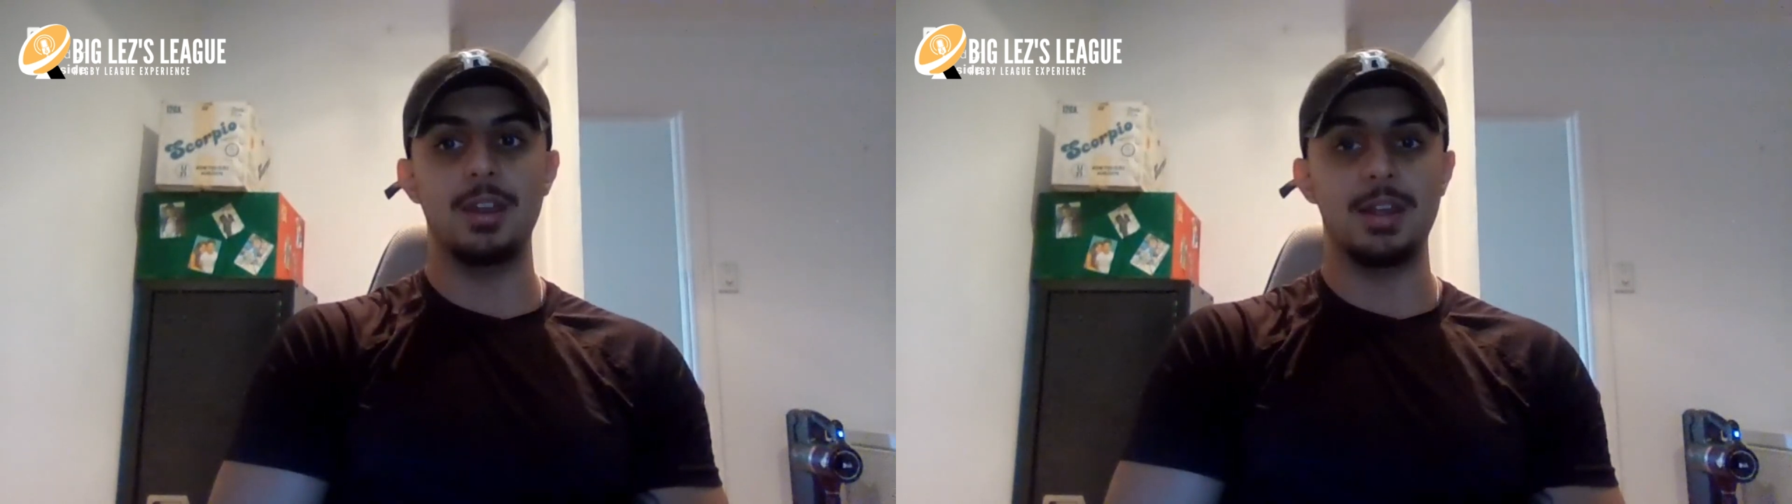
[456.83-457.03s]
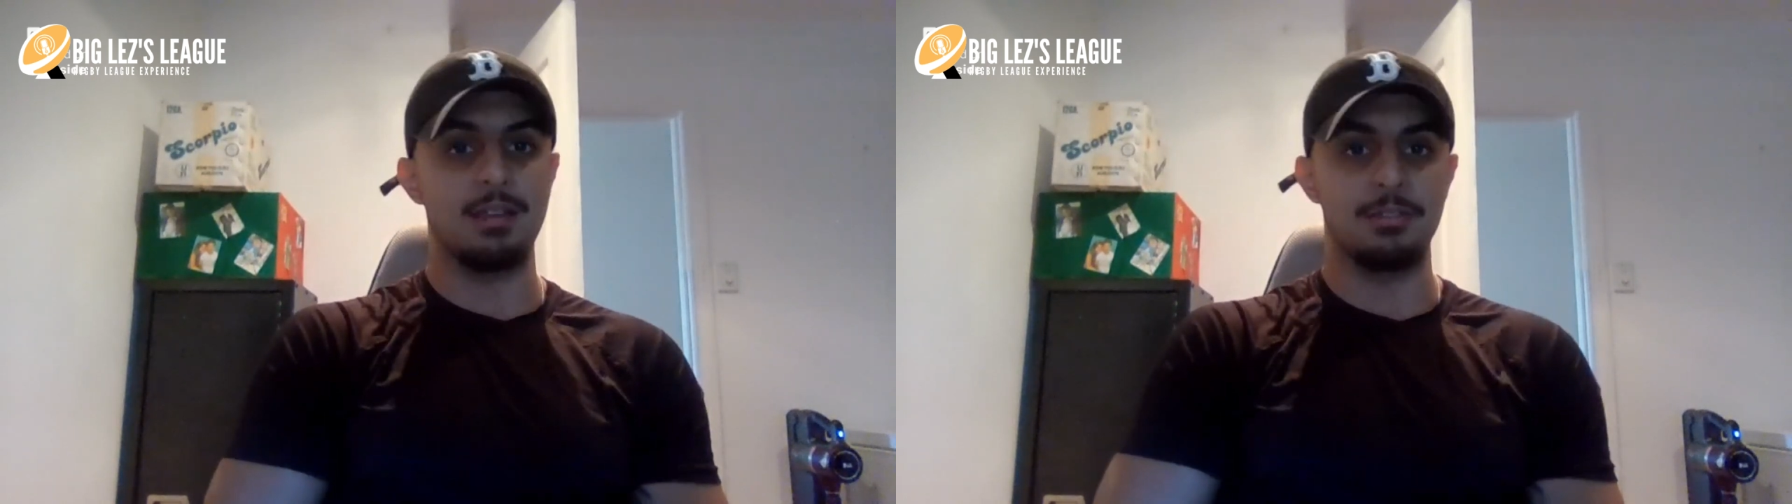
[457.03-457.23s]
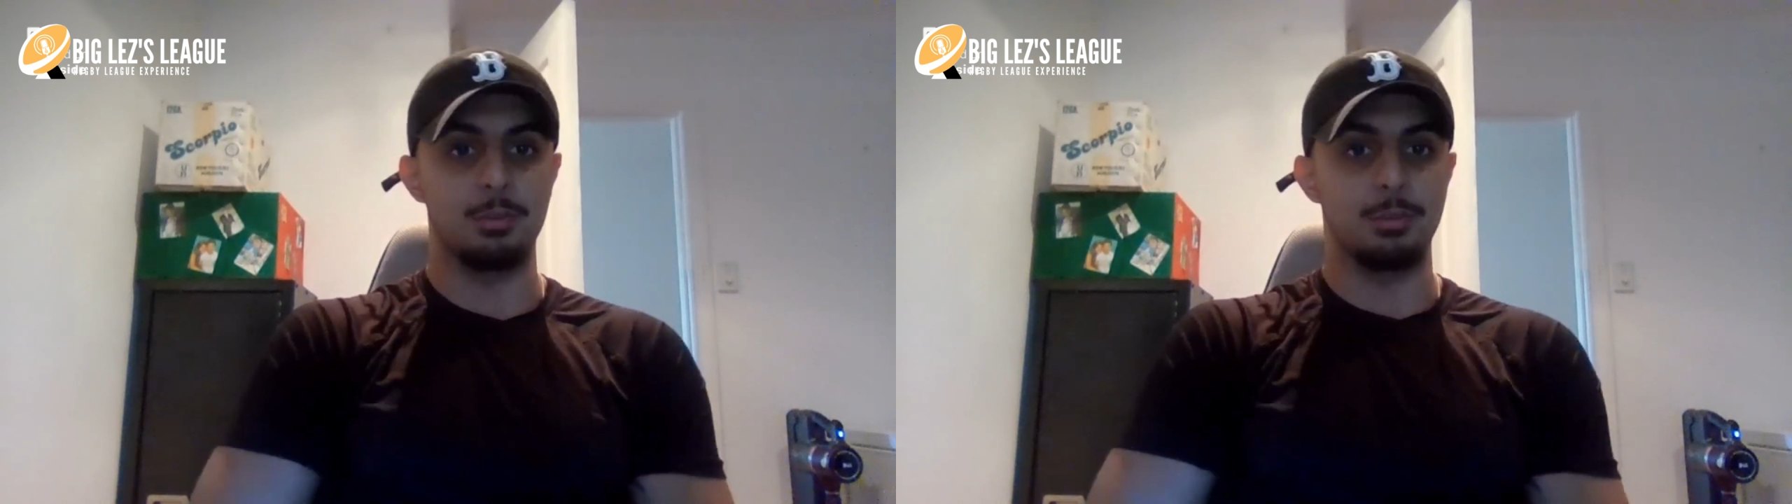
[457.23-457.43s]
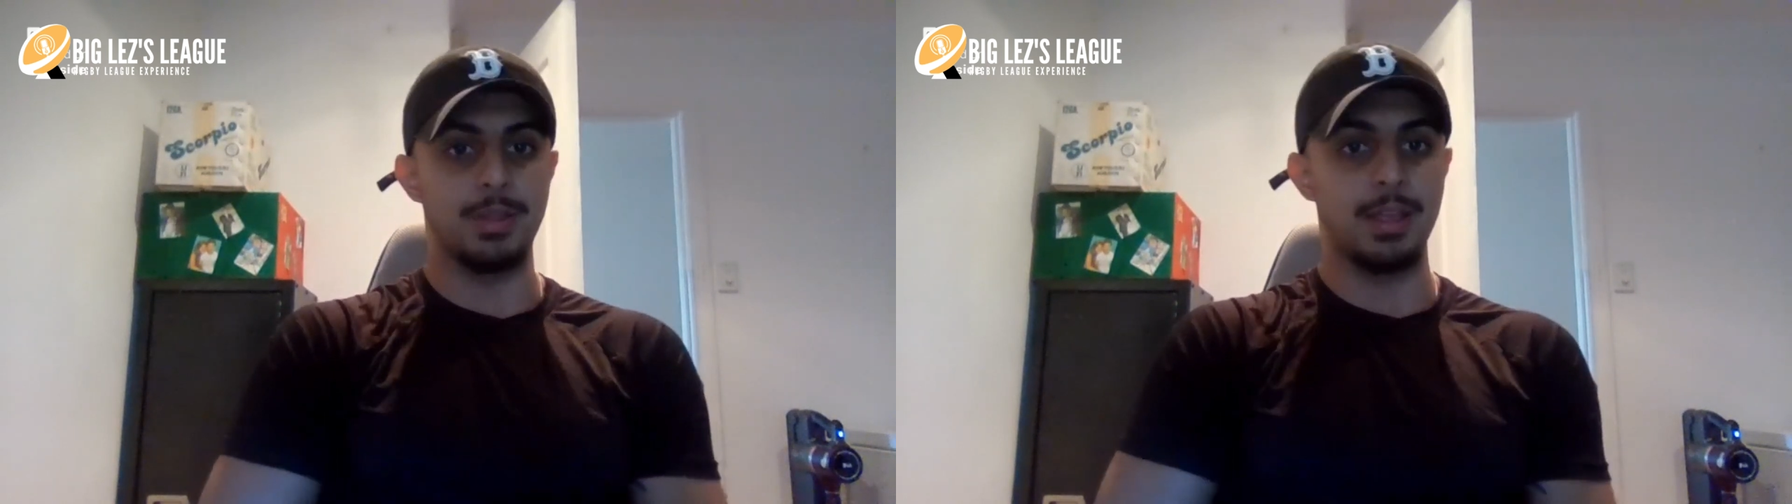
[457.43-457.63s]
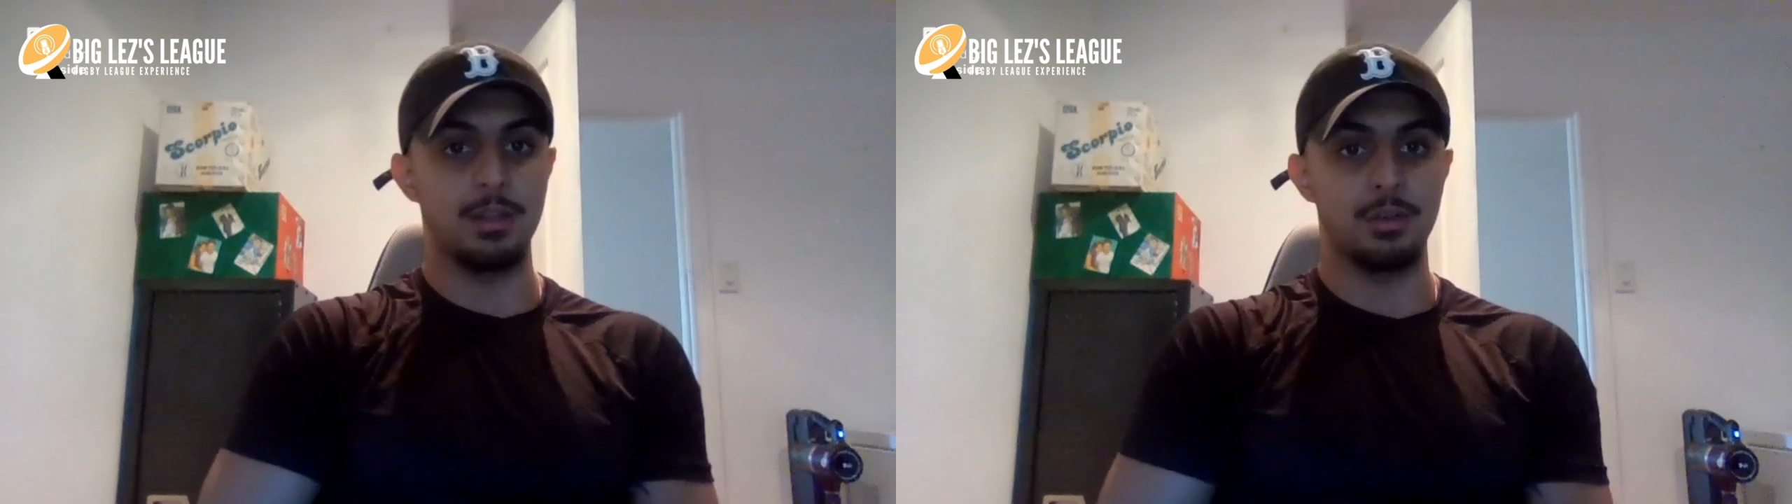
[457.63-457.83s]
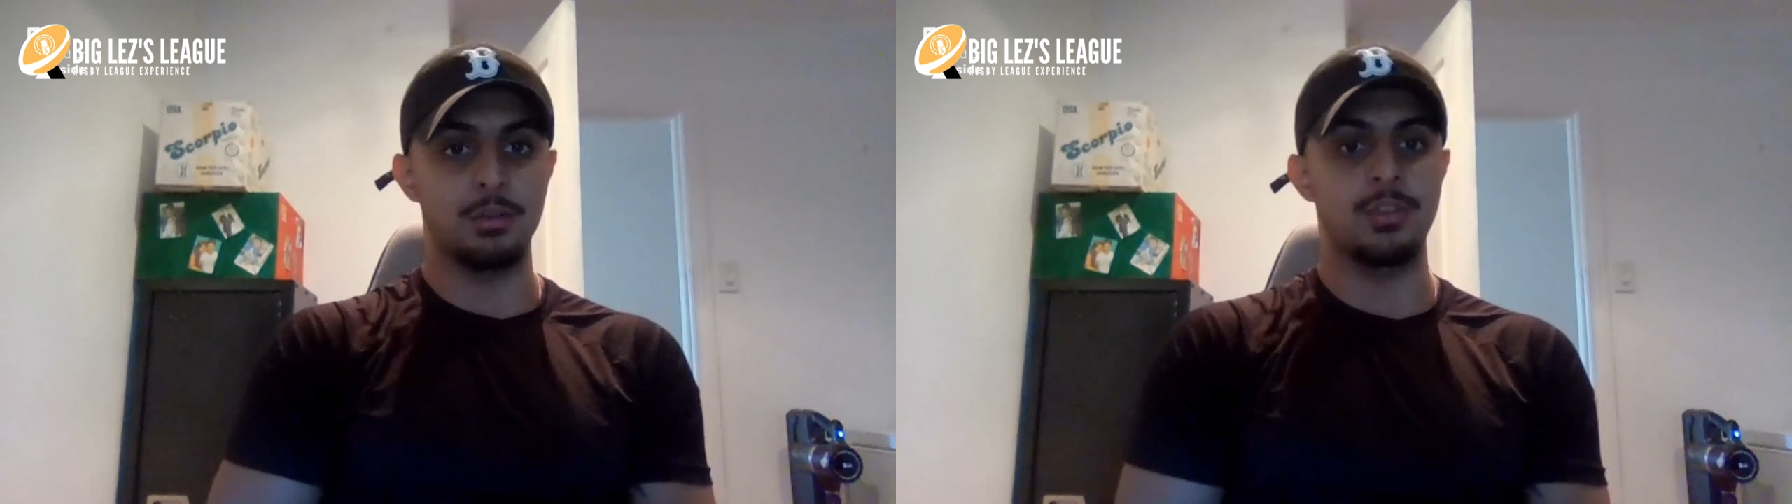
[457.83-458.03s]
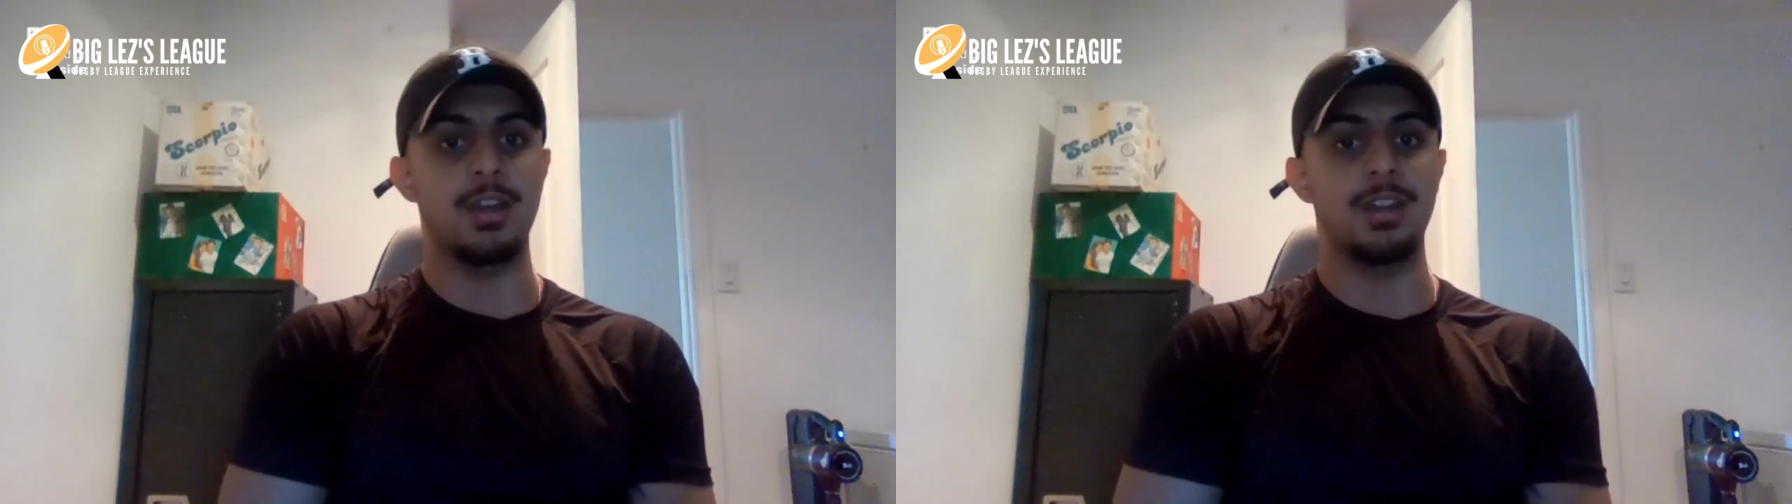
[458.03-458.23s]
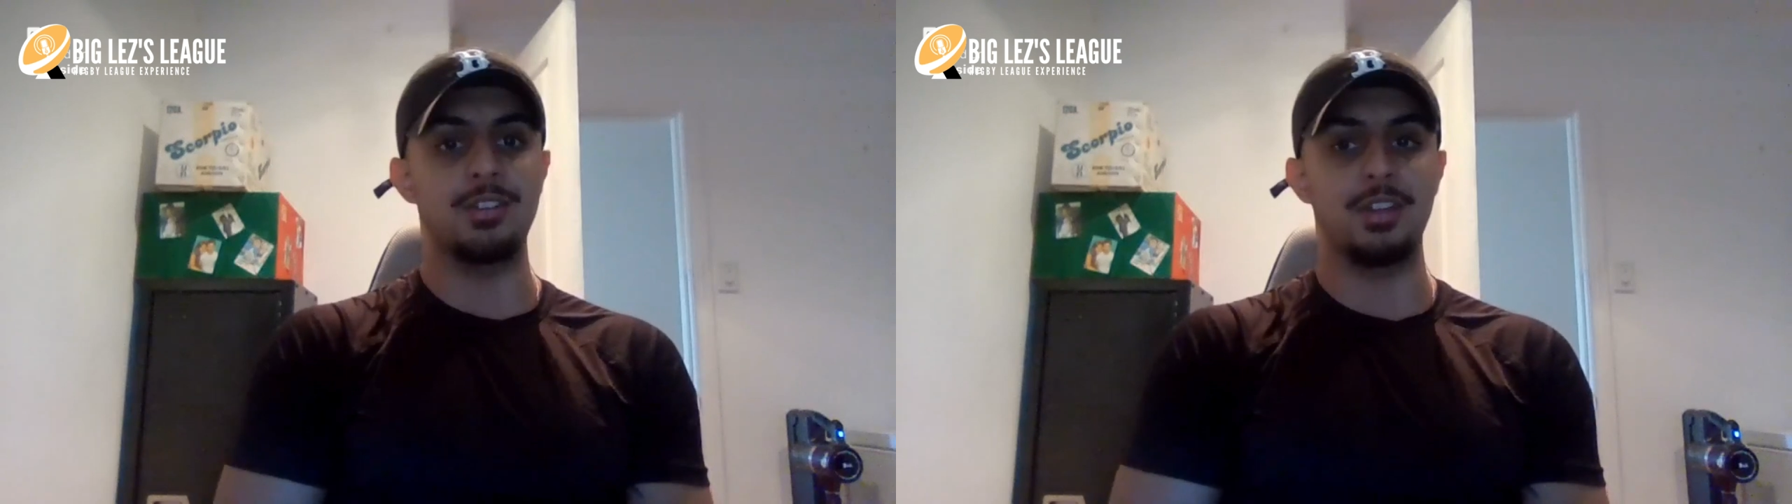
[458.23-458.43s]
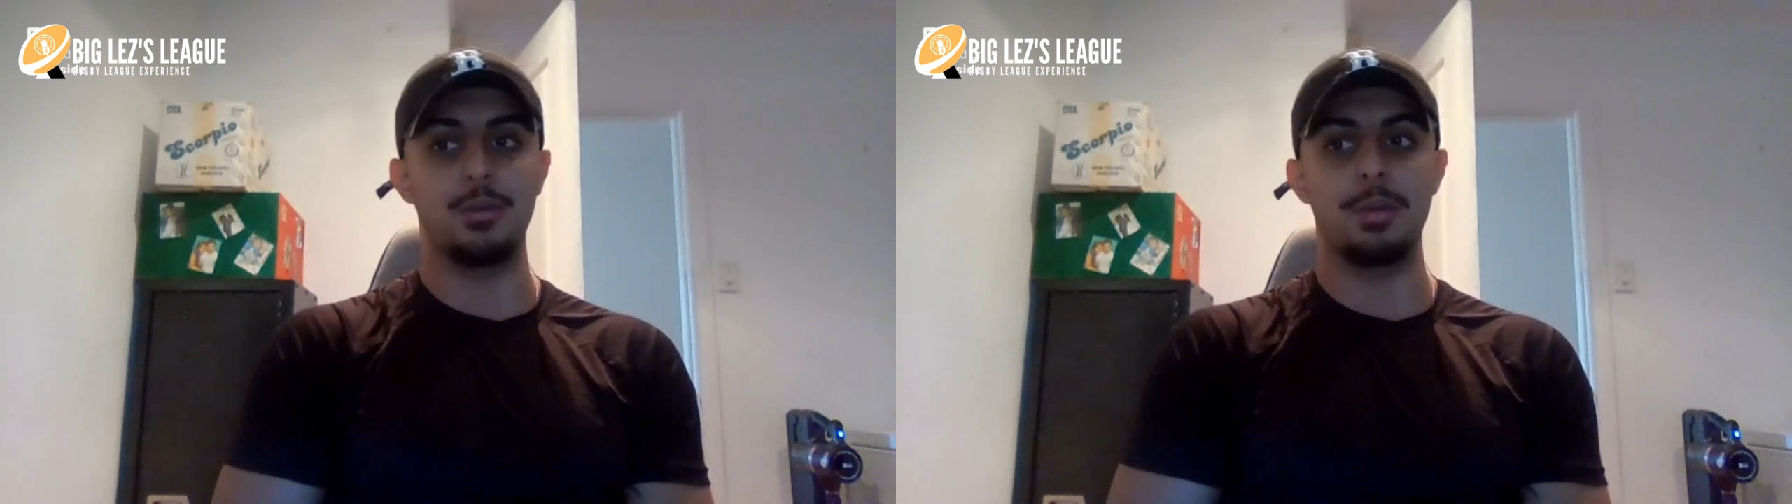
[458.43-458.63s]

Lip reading: comfortable playing alongside each other.